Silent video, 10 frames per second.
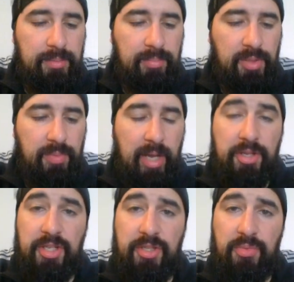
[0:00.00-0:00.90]
But well,
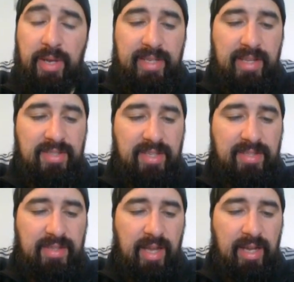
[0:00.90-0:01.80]
you need to wait
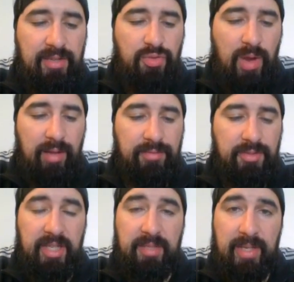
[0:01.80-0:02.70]
Sx12
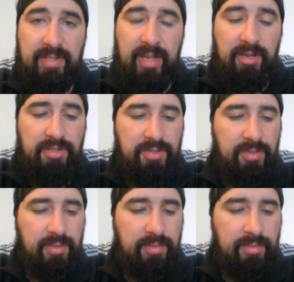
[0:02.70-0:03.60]
to get Belisarius,
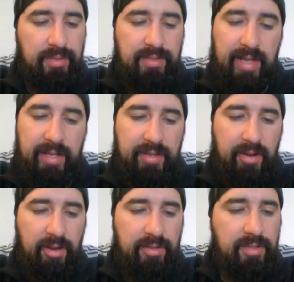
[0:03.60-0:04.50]
so it's kind of
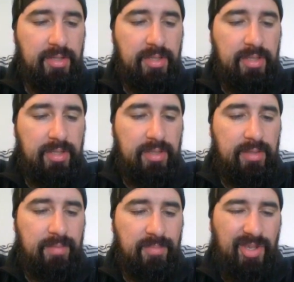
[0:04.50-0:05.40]
hard.
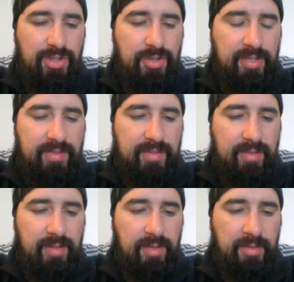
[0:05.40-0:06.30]
I'm not sure it's
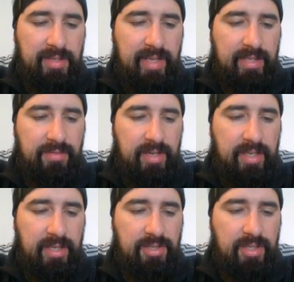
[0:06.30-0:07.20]
really that
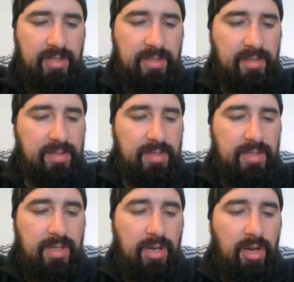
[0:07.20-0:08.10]
great actually.
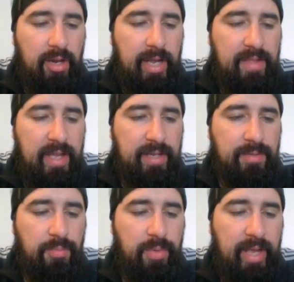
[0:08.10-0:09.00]
Okay, then
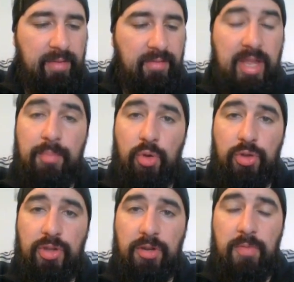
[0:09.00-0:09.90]
we have
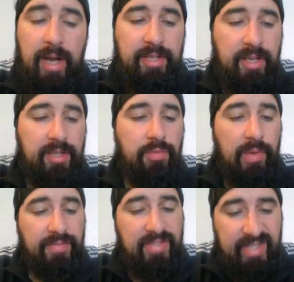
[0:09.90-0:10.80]
Immortal Guardian
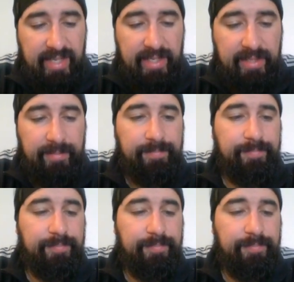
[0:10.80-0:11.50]
with skin.